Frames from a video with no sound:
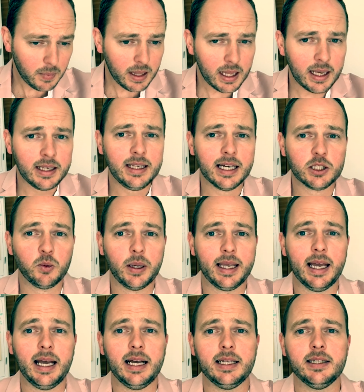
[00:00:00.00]
Yes, we
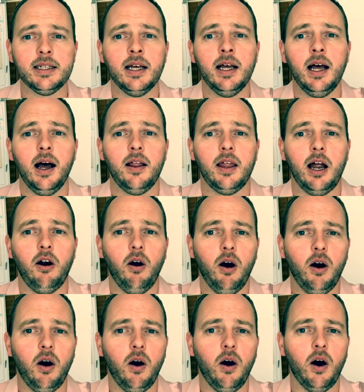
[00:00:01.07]
can. There
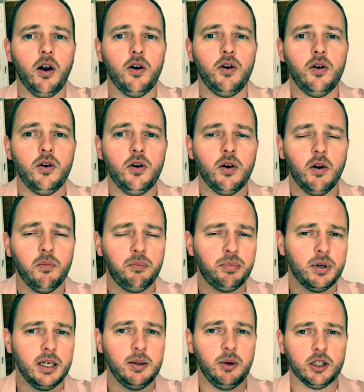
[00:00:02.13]
are
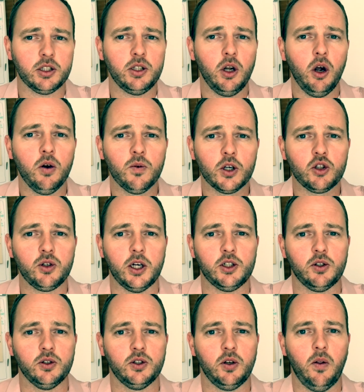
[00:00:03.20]
pretty much no
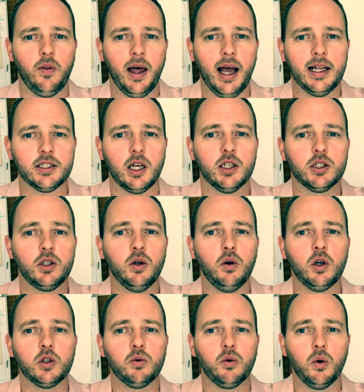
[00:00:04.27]
restrictions on that as long
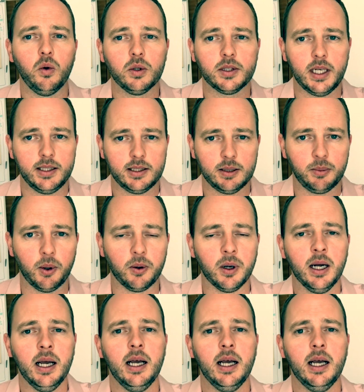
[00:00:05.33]
as we're all sensible.